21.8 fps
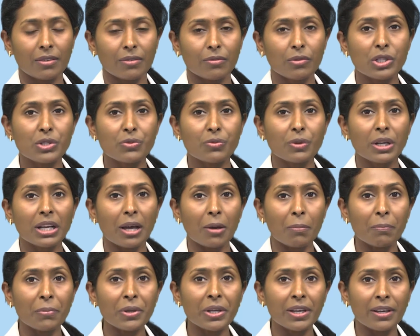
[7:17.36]
which will
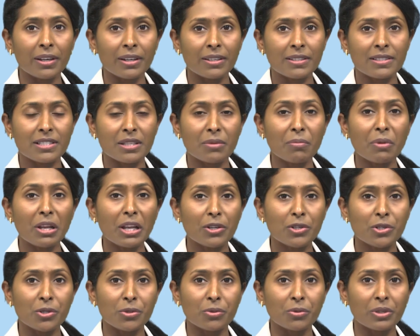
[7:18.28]
appear similar
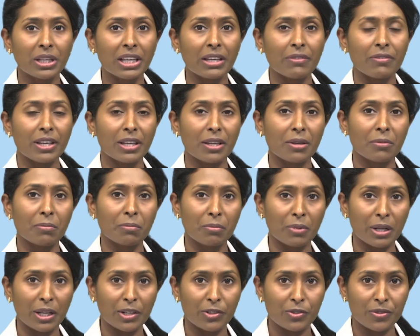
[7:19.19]
to giving
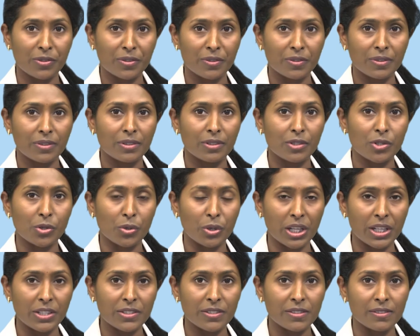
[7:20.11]
blood
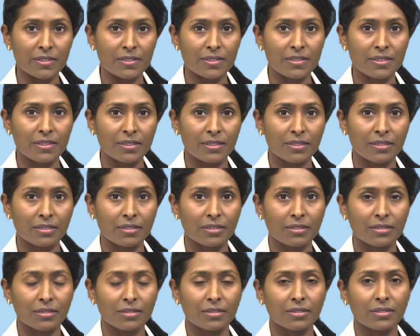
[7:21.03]
donations.
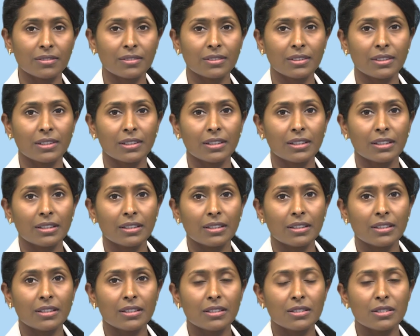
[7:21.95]

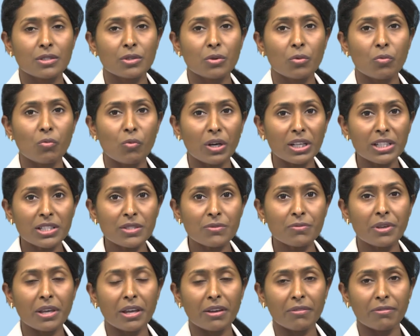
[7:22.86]
So once
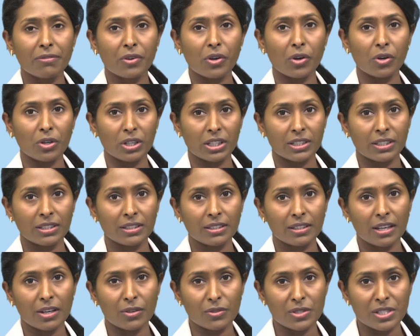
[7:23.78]
we have got
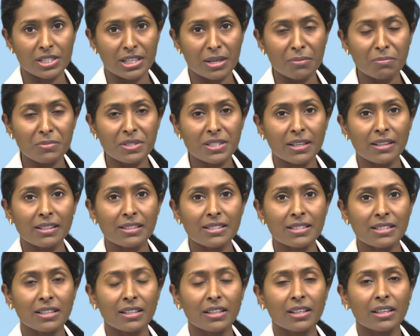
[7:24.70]
our stem
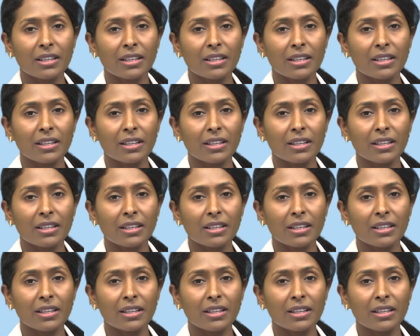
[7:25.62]
cells,